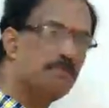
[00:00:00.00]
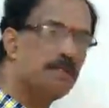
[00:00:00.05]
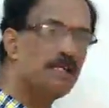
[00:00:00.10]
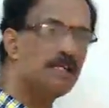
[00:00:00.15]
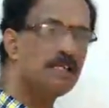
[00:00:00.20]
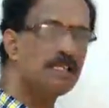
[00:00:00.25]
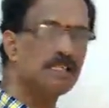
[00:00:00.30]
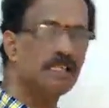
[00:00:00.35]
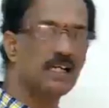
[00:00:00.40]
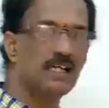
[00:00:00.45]

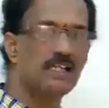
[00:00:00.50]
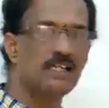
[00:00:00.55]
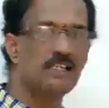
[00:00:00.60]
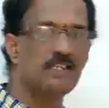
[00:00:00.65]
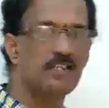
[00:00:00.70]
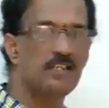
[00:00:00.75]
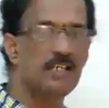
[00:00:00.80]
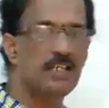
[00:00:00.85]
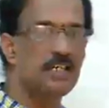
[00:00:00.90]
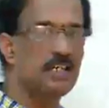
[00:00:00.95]
sin
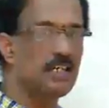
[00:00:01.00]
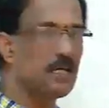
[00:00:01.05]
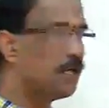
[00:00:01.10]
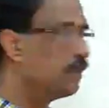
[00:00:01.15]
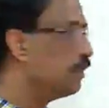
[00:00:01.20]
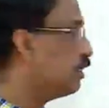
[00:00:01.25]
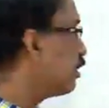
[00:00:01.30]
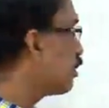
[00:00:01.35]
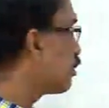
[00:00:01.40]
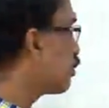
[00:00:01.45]
theta.
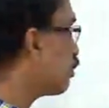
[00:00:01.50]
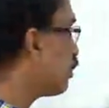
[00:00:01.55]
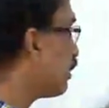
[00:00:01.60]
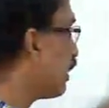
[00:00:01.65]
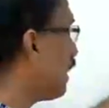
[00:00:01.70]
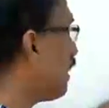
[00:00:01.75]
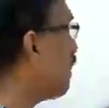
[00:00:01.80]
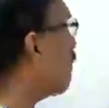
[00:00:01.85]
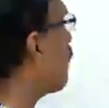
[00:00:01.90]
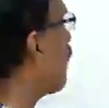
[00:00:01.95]
So in
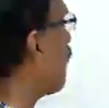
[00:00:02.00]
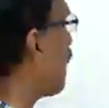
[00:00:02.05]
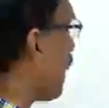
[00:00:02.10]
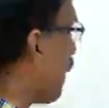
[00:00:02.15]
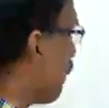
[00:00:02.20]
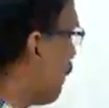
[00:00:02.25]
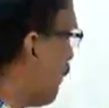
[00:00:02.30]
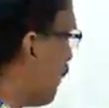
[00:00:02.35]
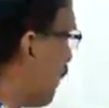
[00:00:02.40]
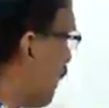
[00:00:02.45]

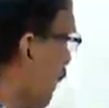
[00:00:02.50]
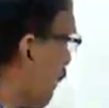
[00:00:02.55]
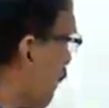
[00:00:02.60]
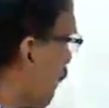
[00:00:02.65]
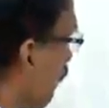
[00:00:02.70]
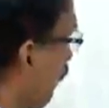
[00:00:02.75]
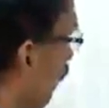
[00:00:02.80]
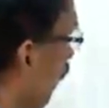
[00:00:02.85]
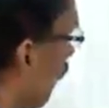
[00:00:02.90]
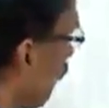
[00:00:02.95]
parametric form